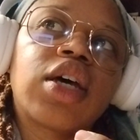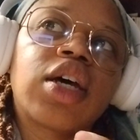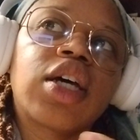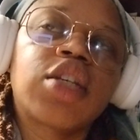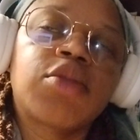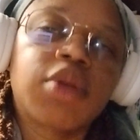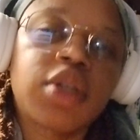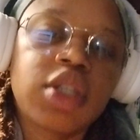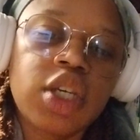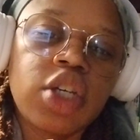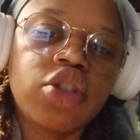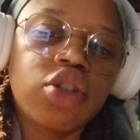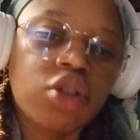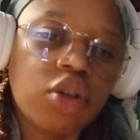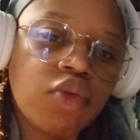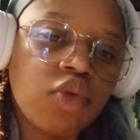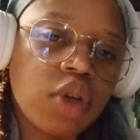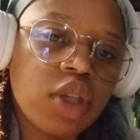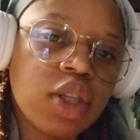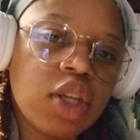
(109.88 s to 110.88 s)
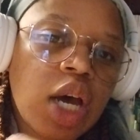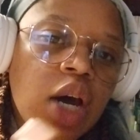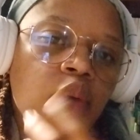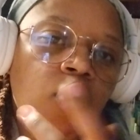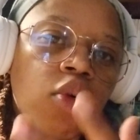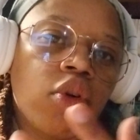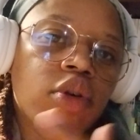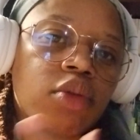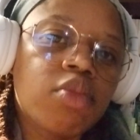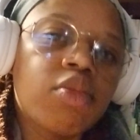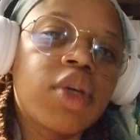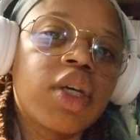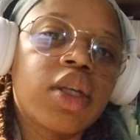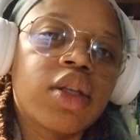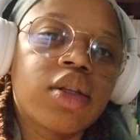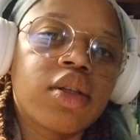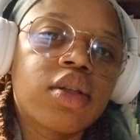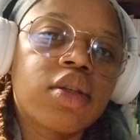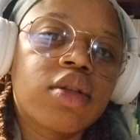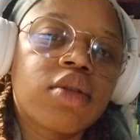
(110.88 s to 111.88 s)
expectation of what that word
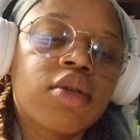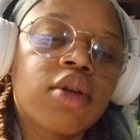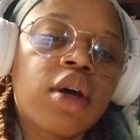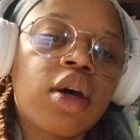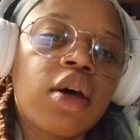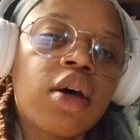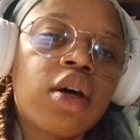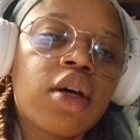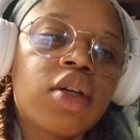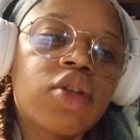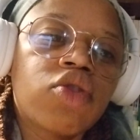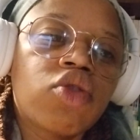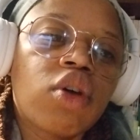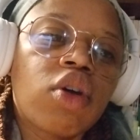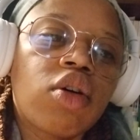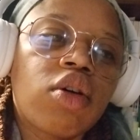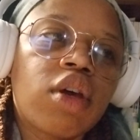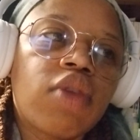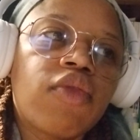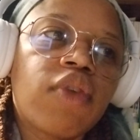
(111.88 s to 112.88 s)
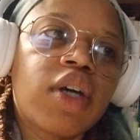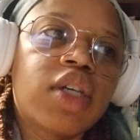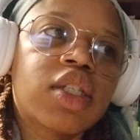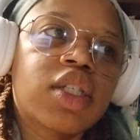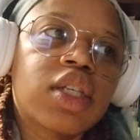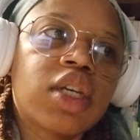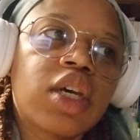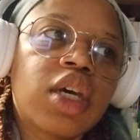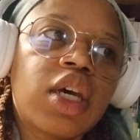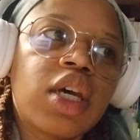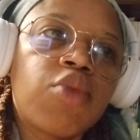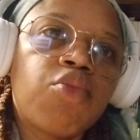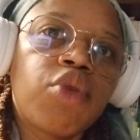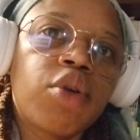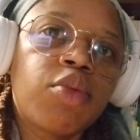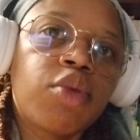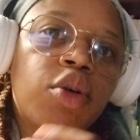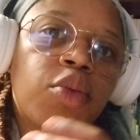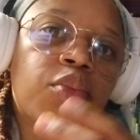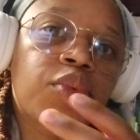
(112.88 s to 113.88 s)
means. So if I say, hey,
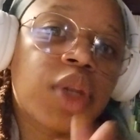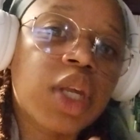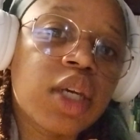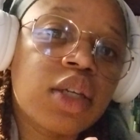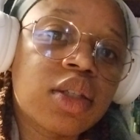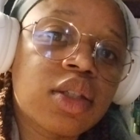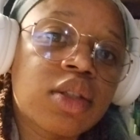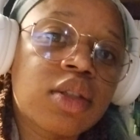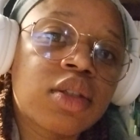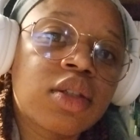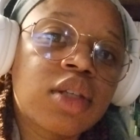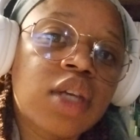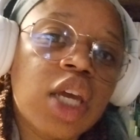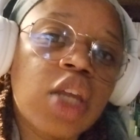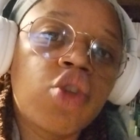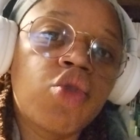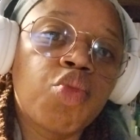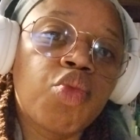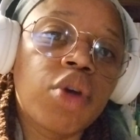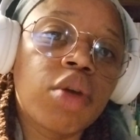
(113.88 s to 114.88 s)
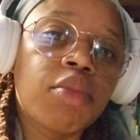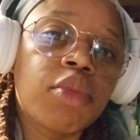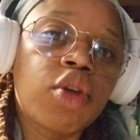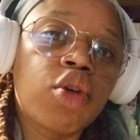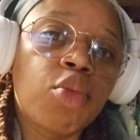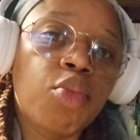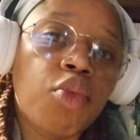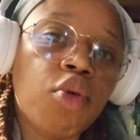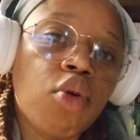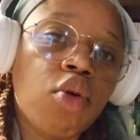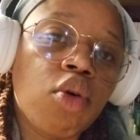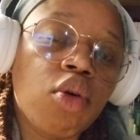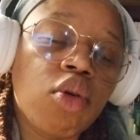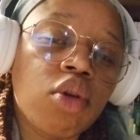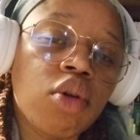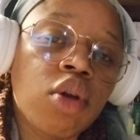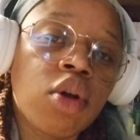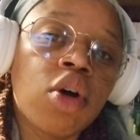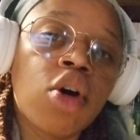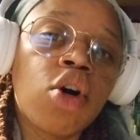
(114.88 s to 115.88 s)
bring me a plate, and you bring me a
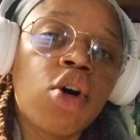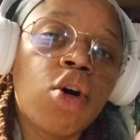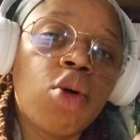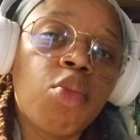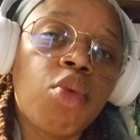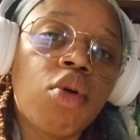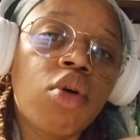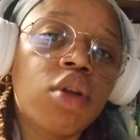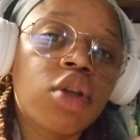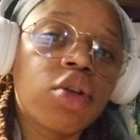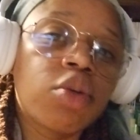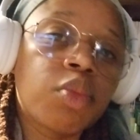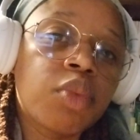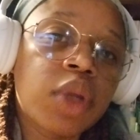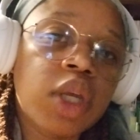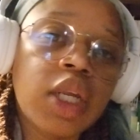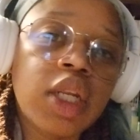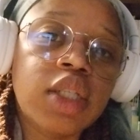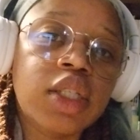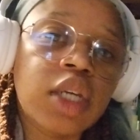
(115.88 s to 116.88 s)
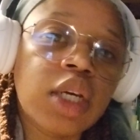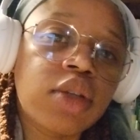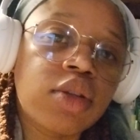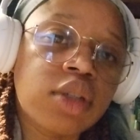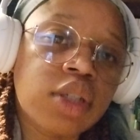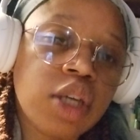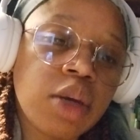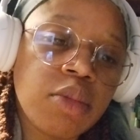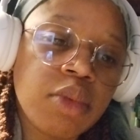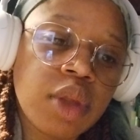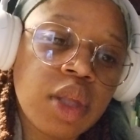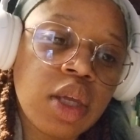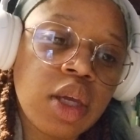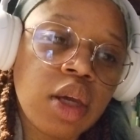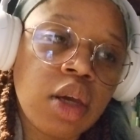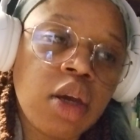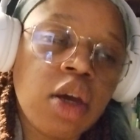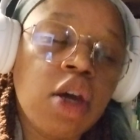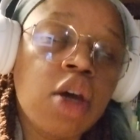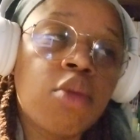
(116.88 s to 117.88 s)
bowl, the bowl and the plate is not the same
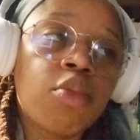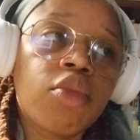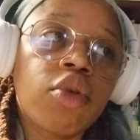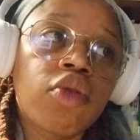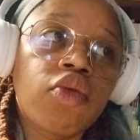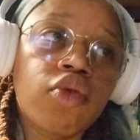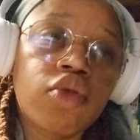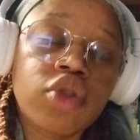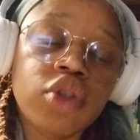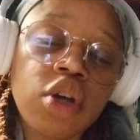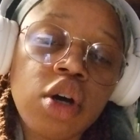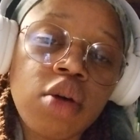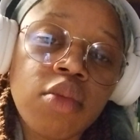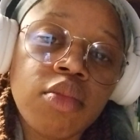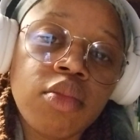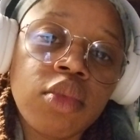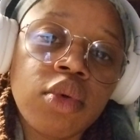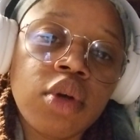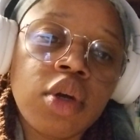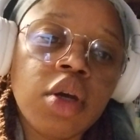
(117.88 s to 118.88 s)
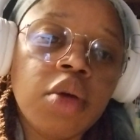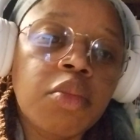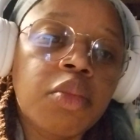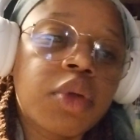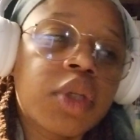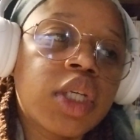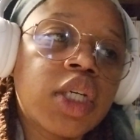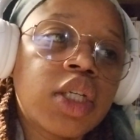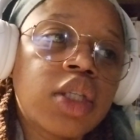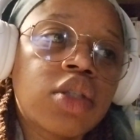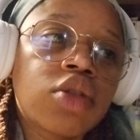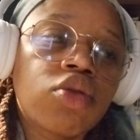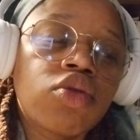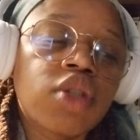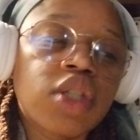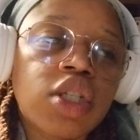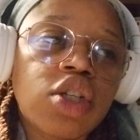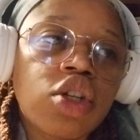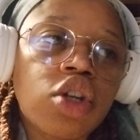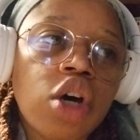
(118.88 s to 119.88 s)
thing. But for some, plates are
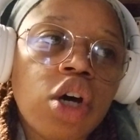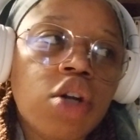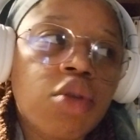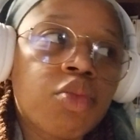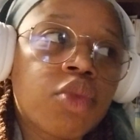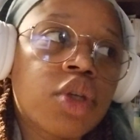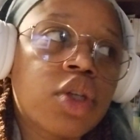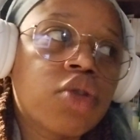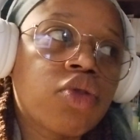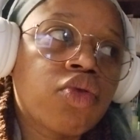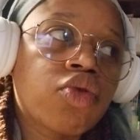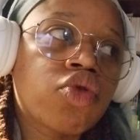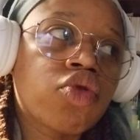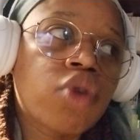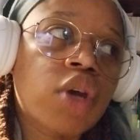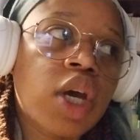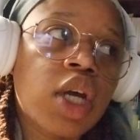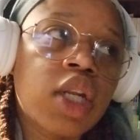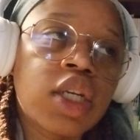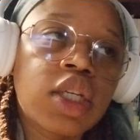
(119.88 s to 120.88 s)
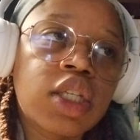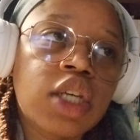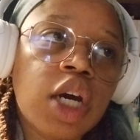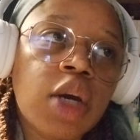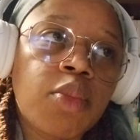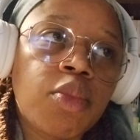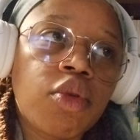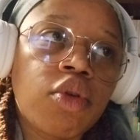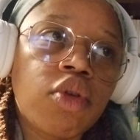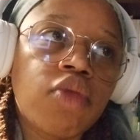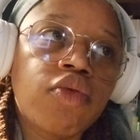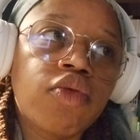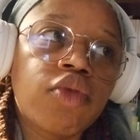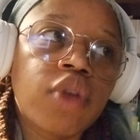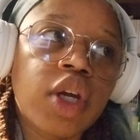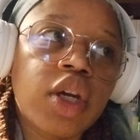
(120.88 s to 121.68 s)
synonymous to any type of